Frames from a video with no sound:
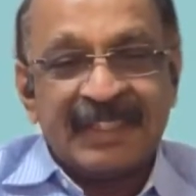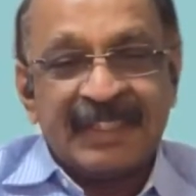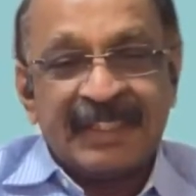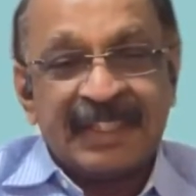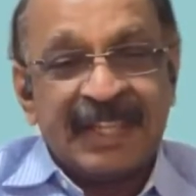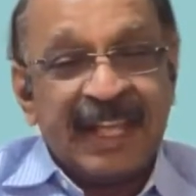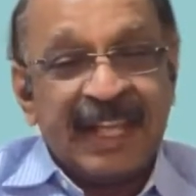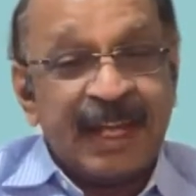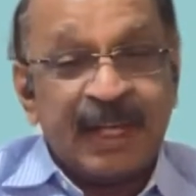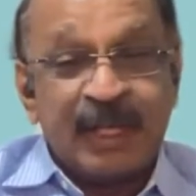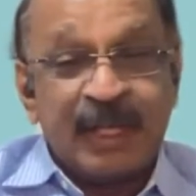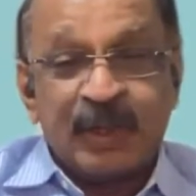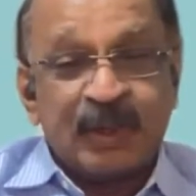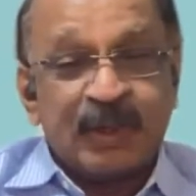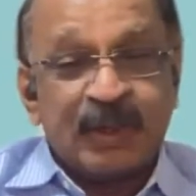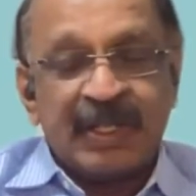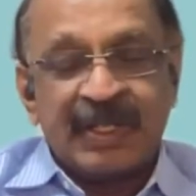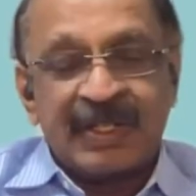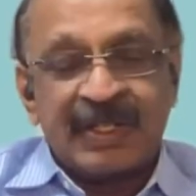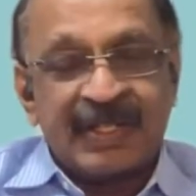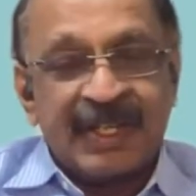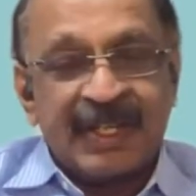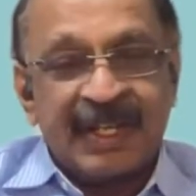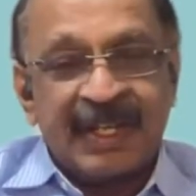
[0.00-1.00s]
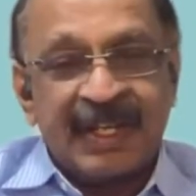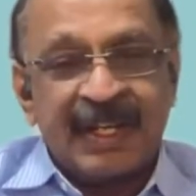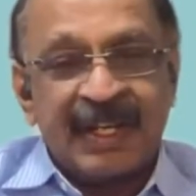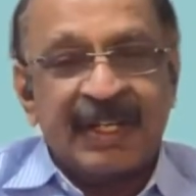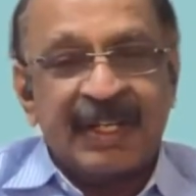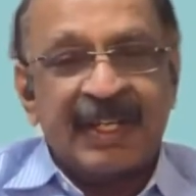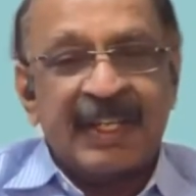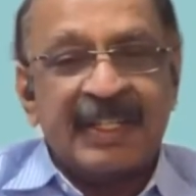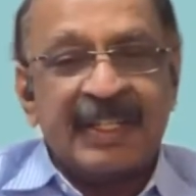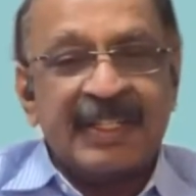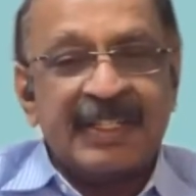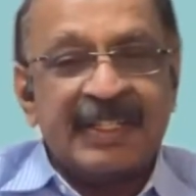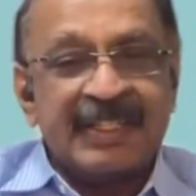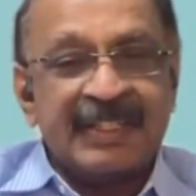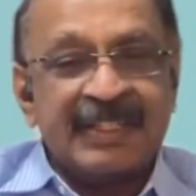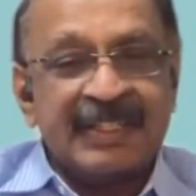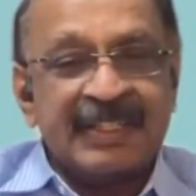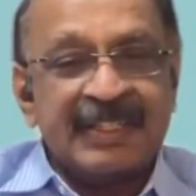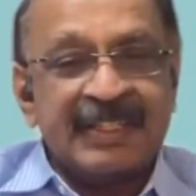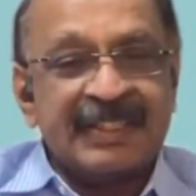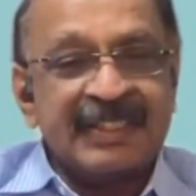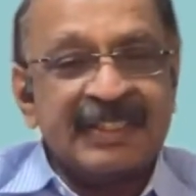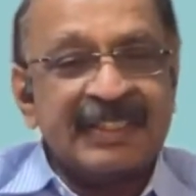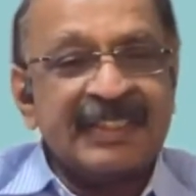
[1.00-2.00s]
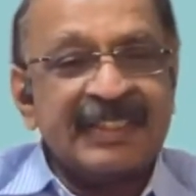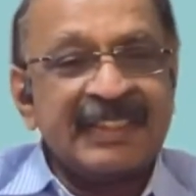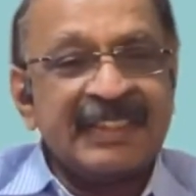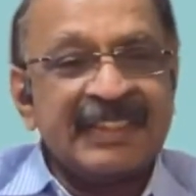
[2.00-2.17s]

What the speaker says: Thank you, Dr. Cheryl.